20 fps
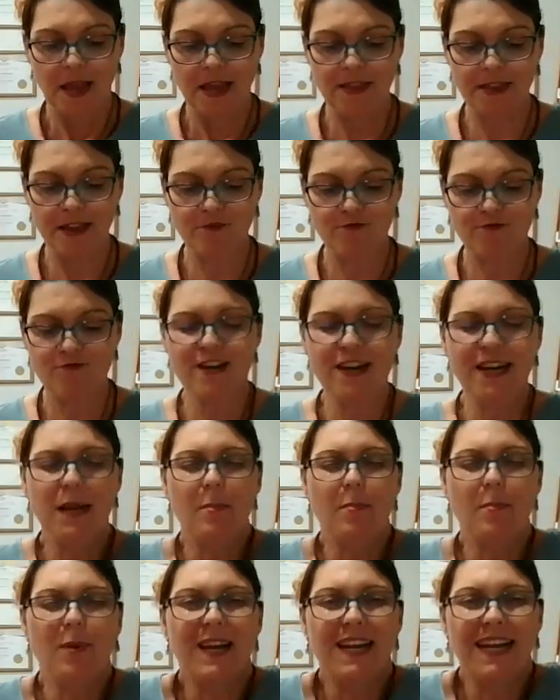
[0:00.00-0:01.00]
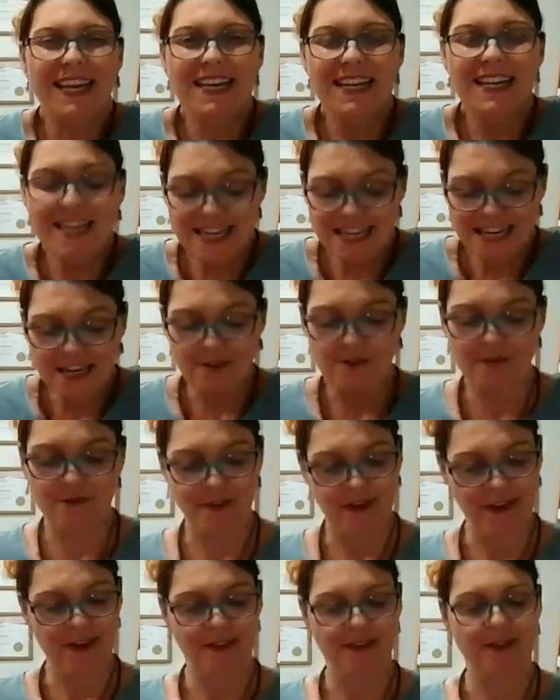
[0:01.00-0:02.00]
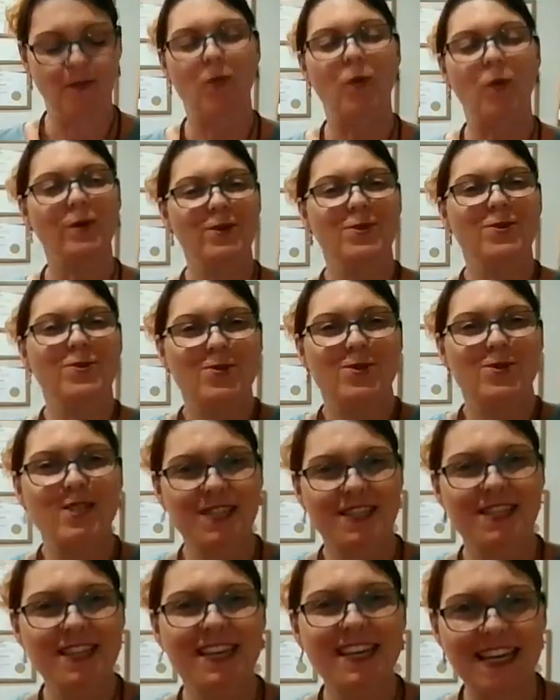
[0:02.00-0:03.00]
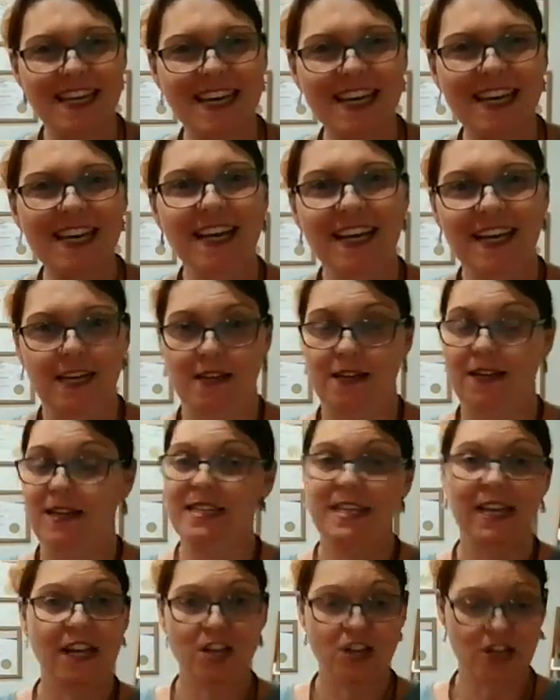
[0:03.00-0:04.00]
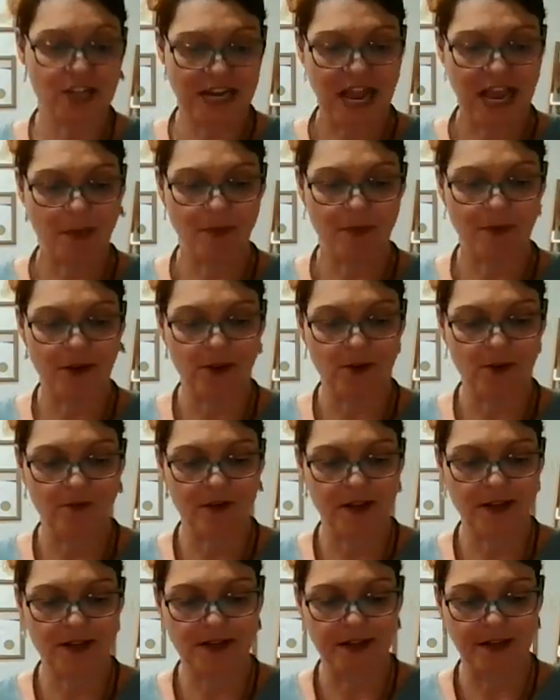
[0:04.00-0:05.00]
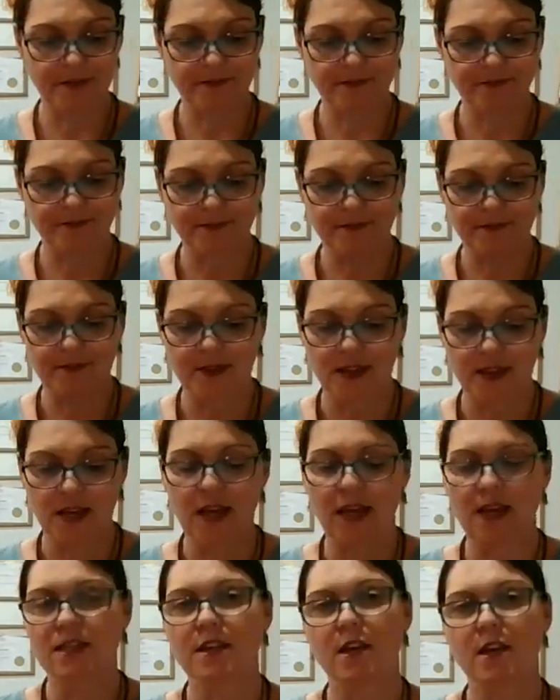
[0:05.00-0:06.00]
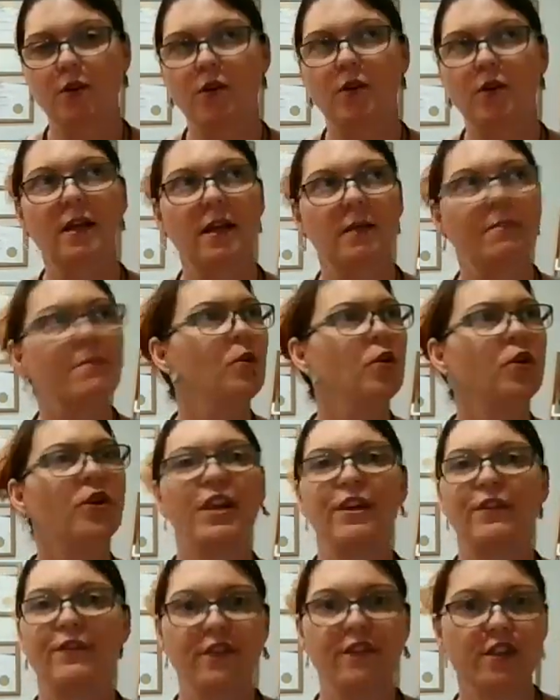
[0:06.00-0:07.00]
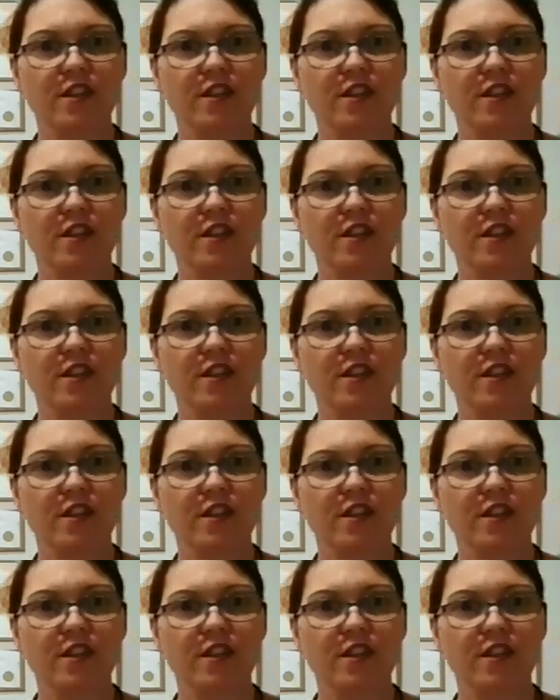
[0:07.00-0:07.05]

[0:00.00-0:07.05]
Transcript: and then really believe that what you see is actually happening already. So look at it